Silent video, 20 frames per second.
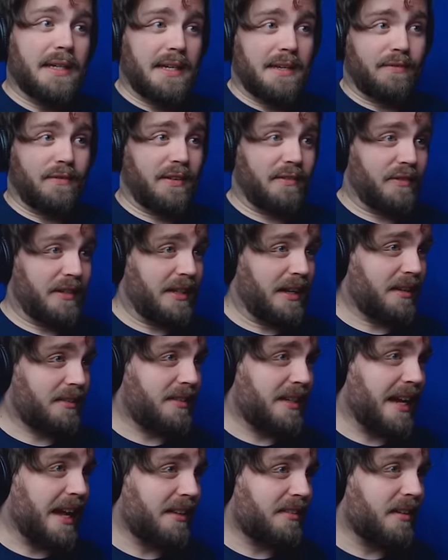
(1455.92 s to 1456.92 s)
Even if he
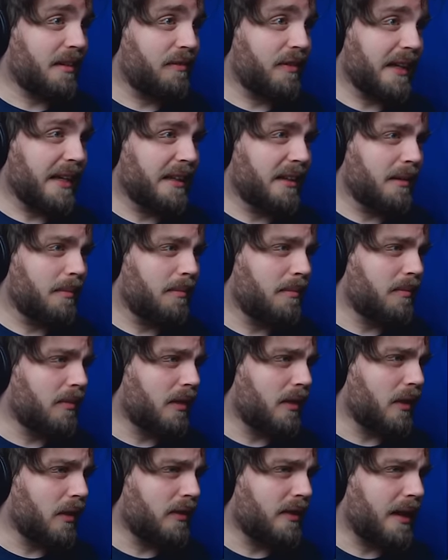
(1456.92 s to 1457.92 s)
does, he has nothing in them.
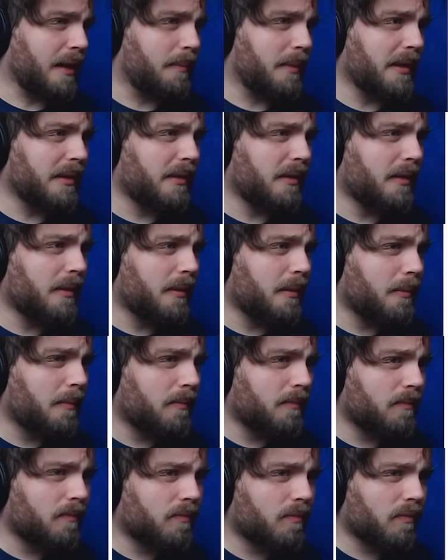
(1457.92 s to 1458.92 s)
God damn it. I can't
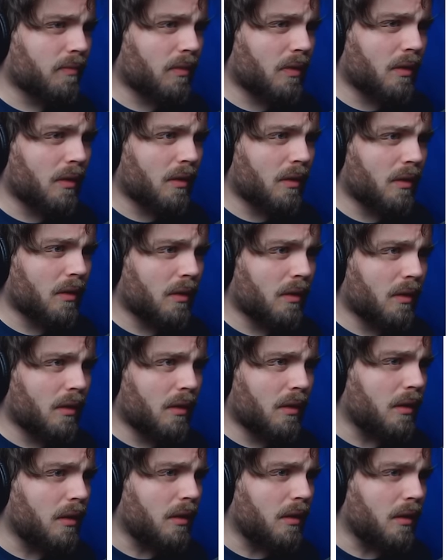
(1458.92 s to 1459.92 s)
feel my hands.
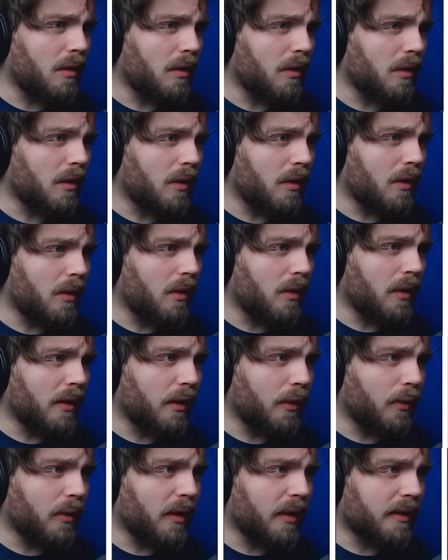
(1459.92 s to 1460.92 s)
Oh, I
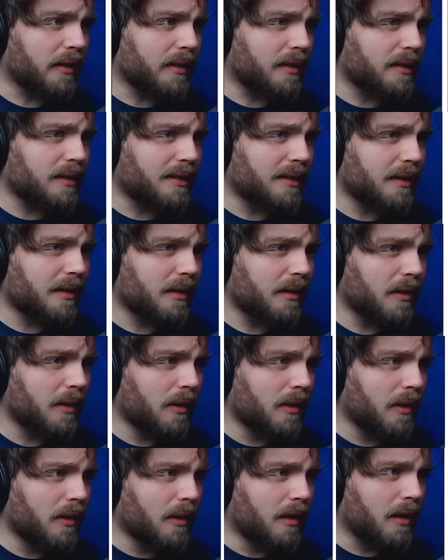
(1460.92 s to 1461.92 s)
don't like this.
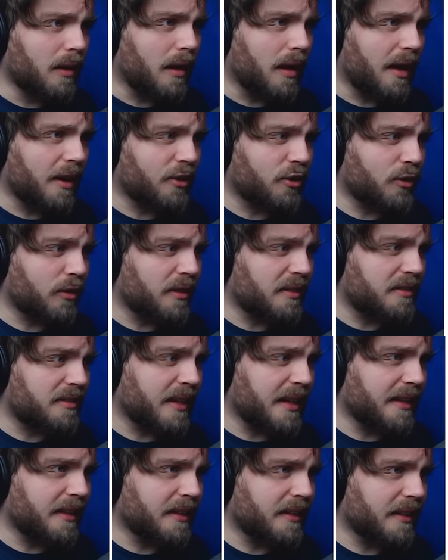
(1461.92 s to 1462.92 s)
I should have
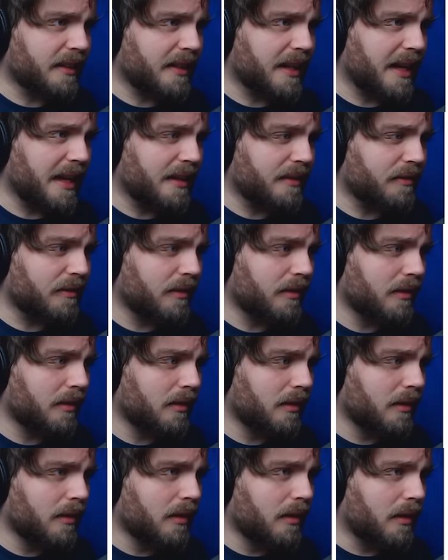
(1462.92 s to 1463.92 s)
stayed in the cave.
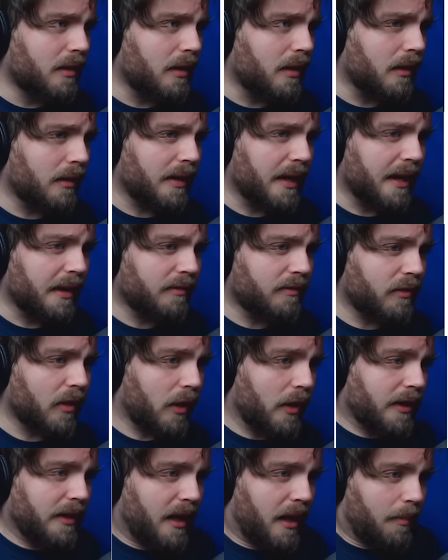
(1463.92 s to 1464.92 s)
I'm getting
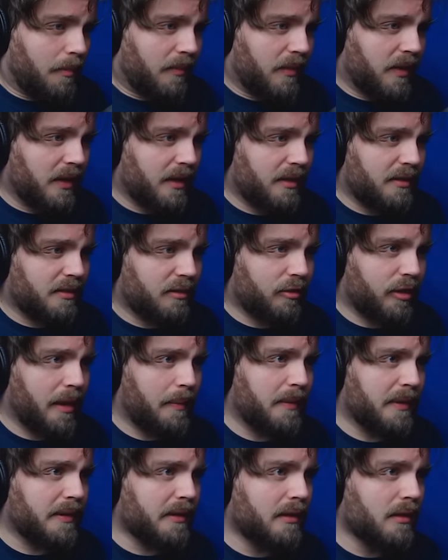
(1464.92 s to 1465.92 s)
very numb as a
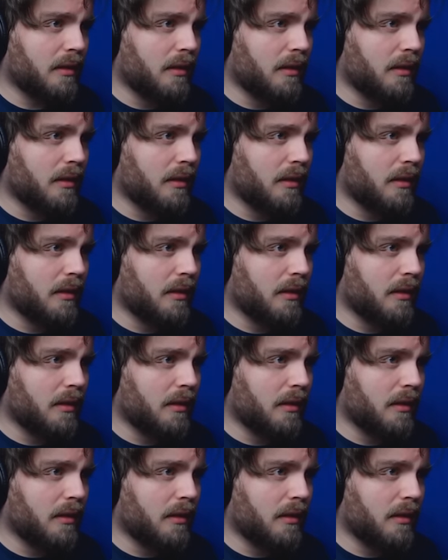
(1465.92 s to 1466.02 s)
rabbit.